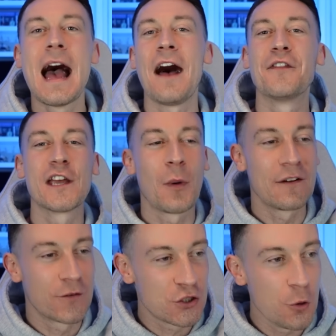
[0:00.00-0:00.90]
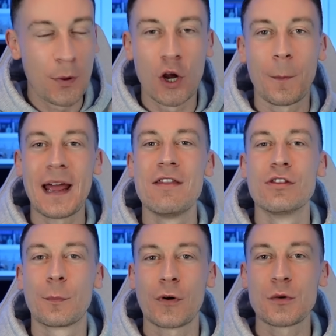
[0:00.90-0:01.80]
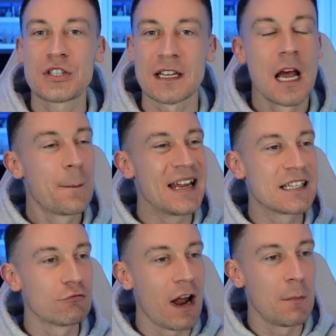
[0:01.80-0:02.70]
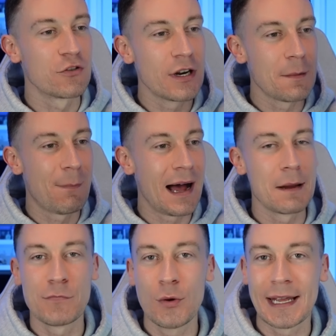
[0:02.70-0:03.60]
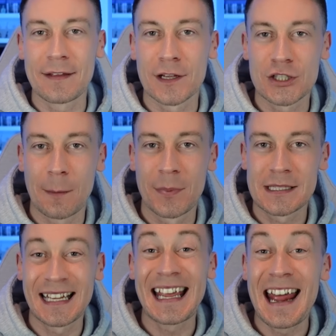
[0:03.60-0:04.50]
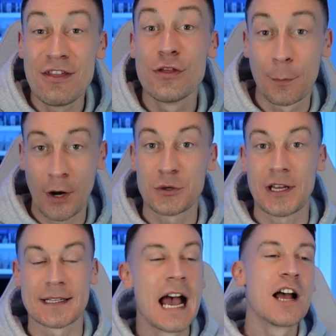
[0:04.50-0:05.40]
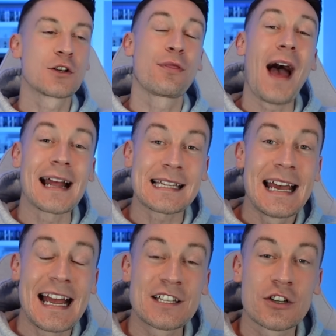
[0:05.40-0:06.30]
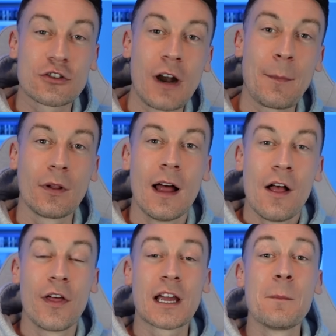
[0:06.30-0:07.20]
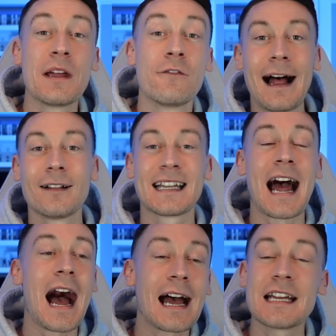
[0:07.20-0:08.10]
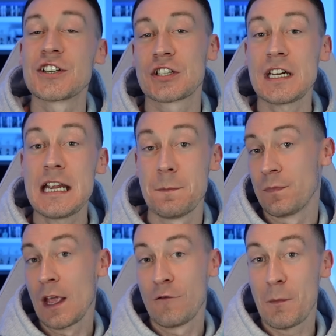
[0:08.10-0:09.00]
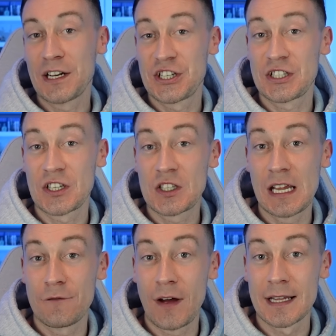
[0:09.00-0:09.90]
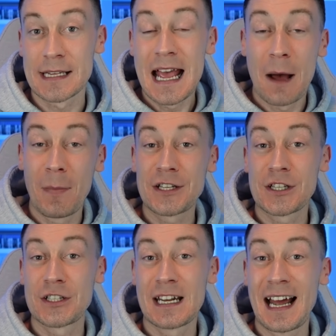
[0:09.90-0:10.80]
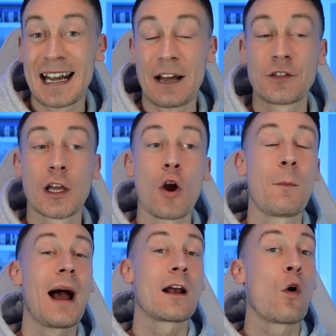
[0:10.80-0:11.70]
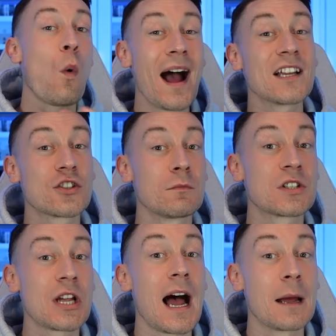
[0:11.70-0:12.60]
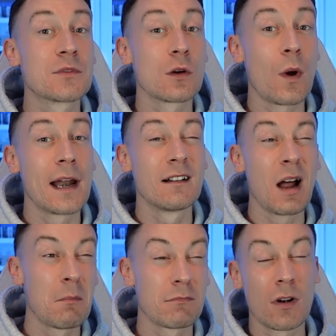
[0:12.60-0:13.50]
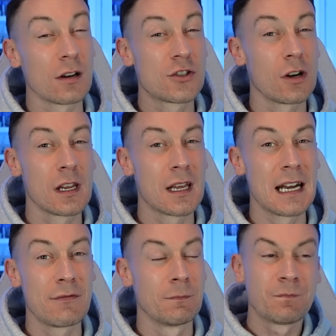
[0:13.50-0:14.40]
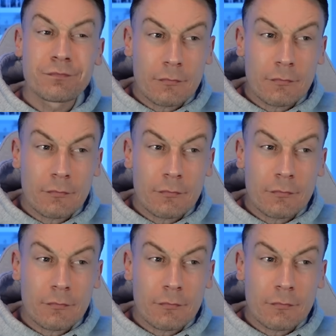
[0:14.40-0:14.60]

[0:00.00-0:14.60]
and the UEFA Super Cup in the process, beating Real Madrid and Bayern Munich in the Champions League in the process. So that is a treble that can be held in high esteem for Manchester City fans. And Manchester United have to go back quite some time to when, I'm not sure you can even